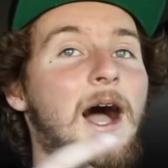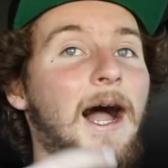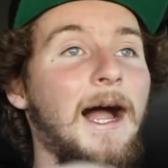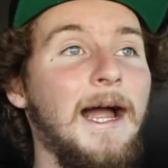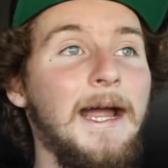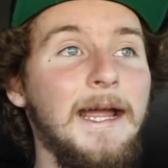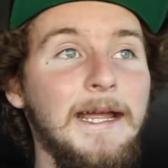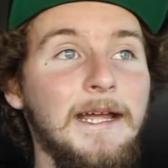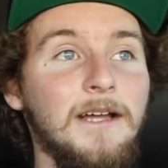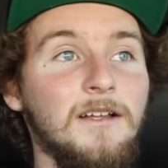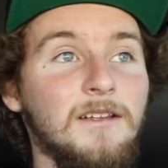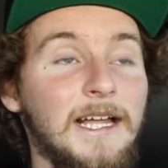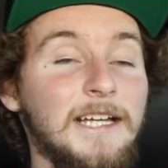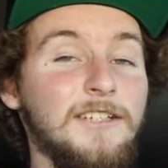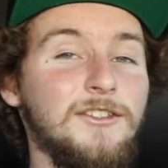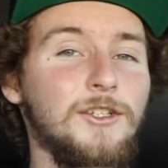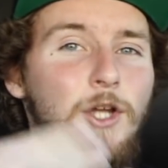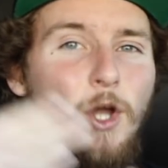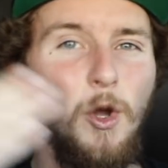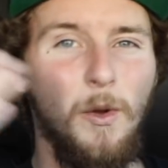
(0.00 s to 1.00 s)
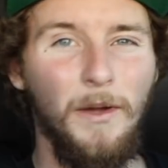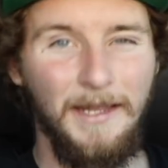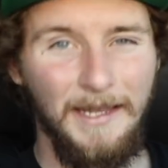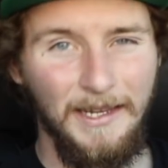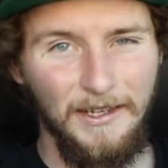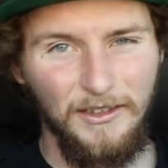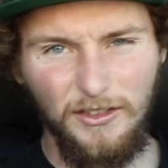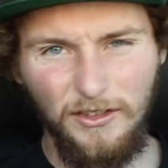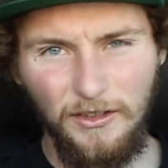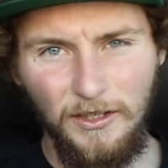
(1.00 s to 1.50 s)
I like to go
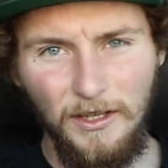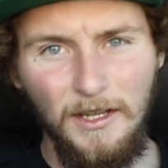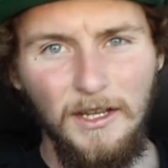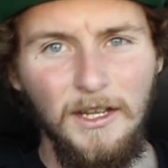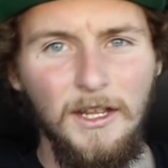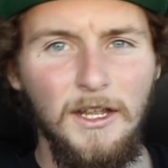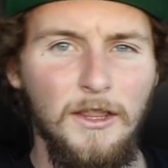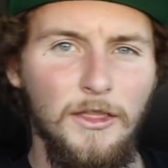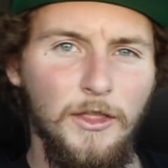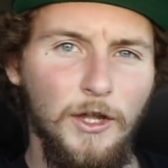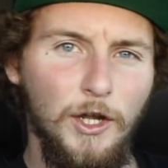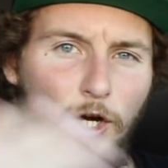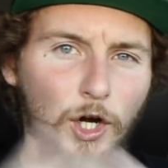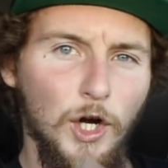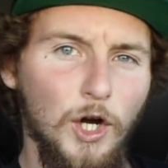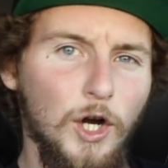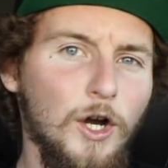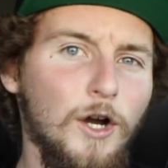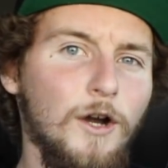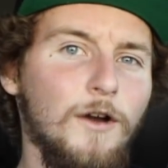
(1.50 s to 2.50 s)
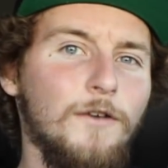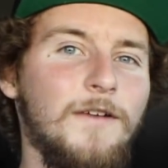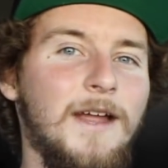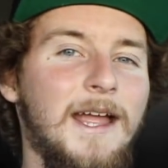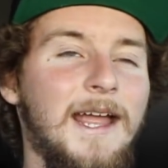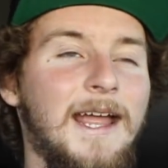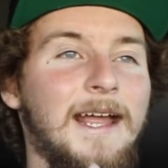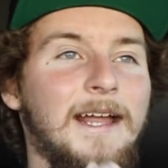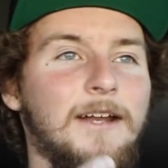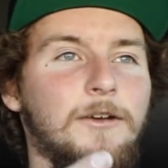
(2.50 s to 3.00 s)
against the curve
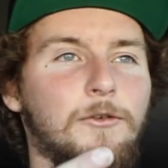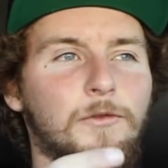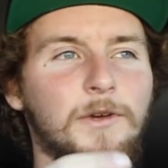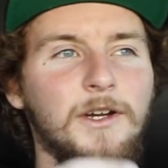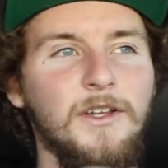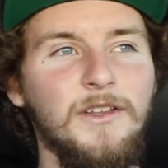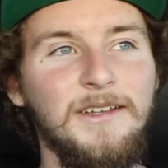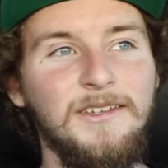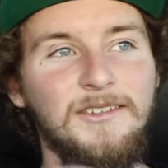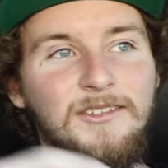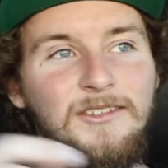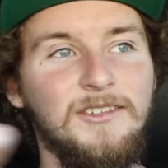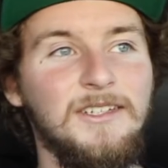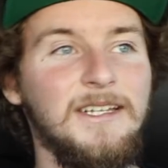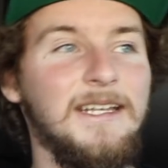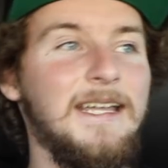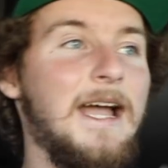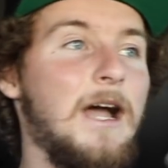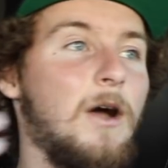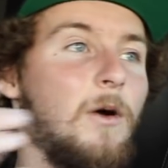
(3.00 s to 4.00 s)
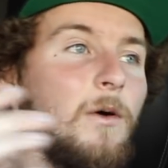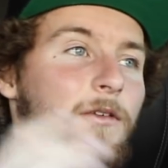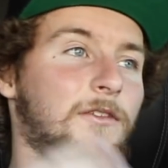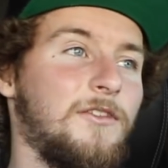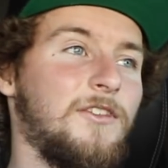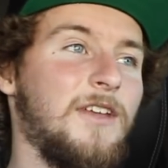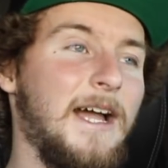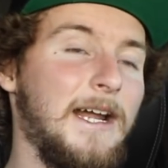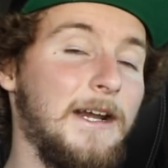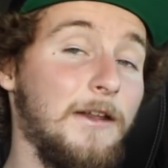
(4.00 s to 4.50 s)
and really stick
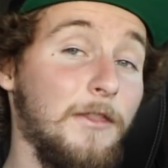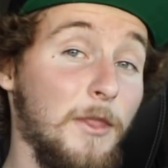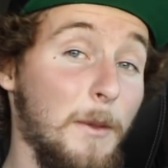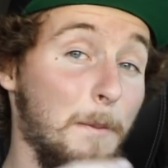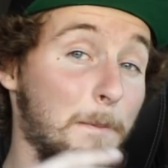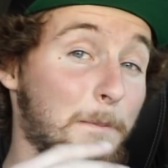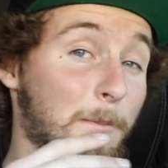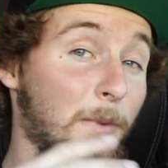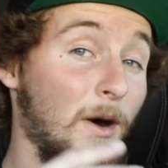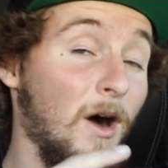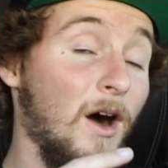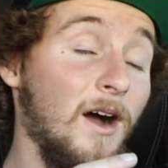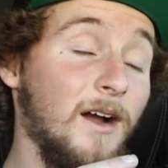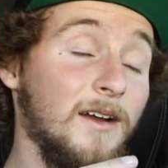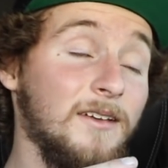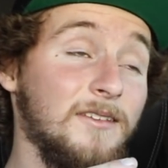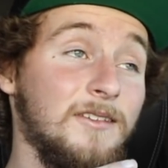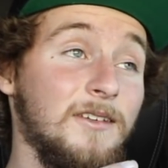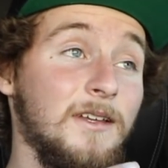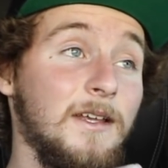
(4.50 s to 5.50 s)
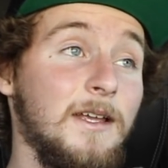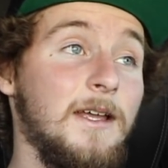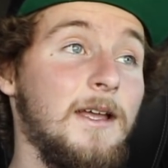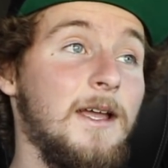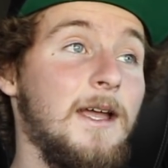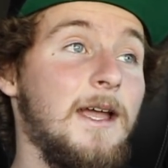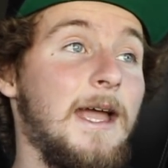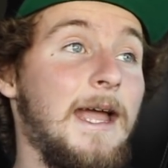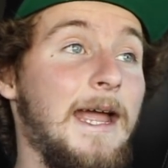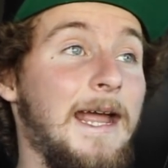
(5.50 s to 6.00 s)
outside of the box,
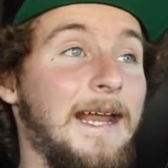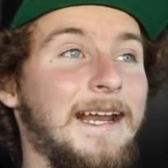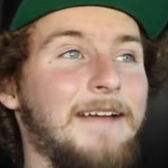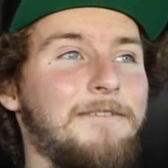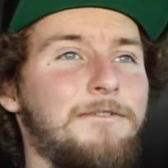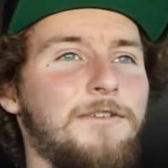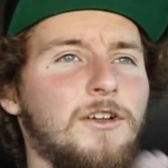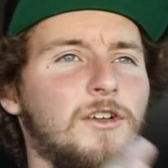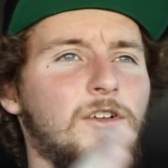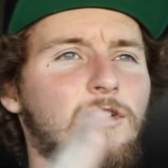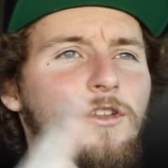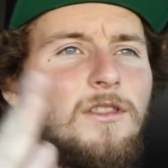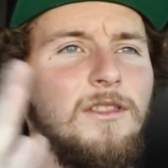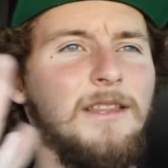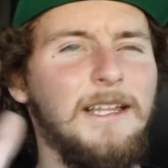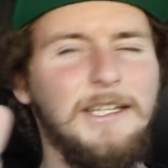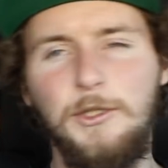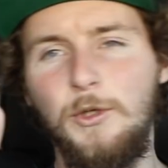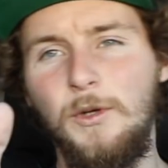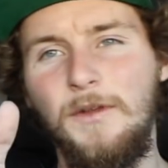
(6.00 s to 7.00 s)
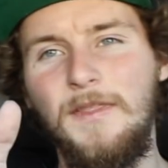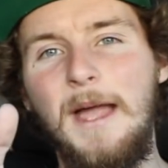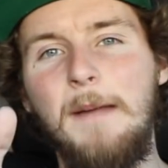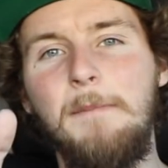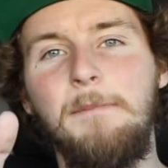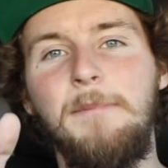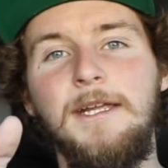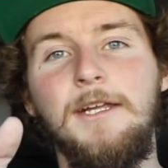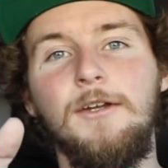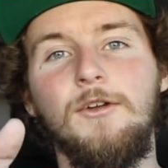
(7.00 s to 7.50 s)
and I feel like doing
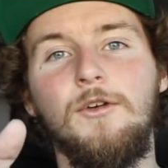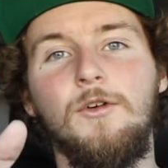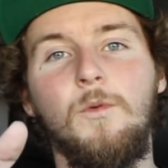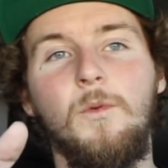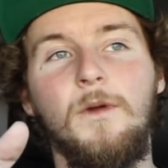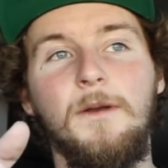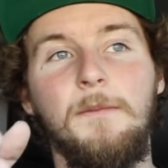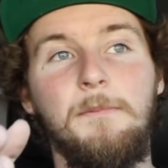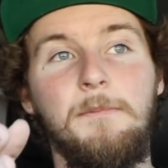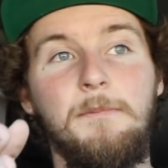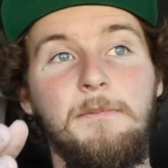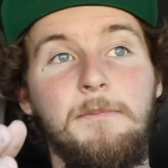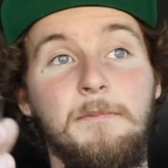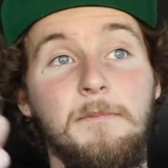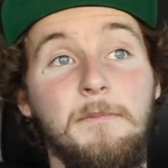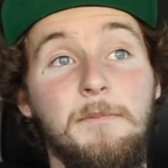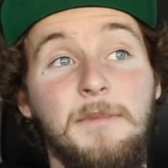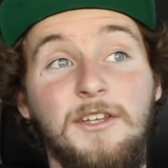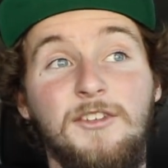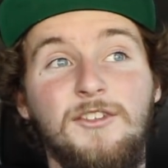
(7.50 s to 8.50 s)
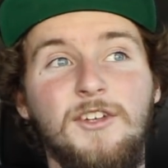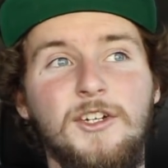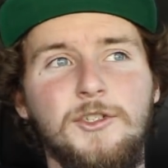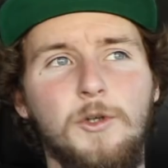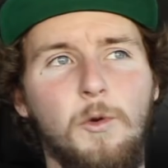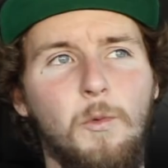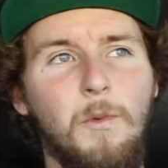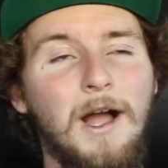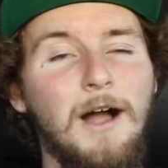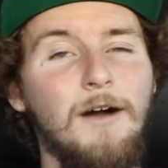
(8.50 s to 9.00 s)
that Beetle would be such
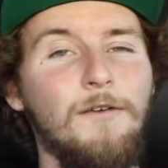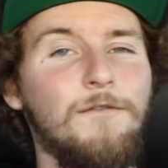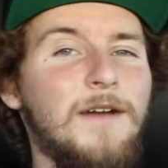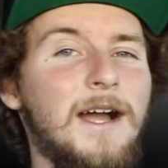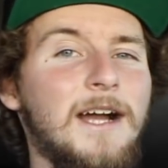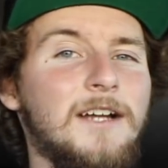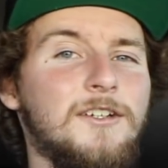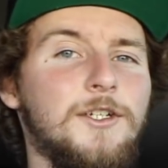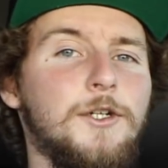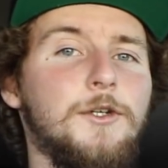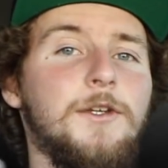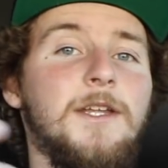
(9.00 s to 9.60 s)
a wow factor.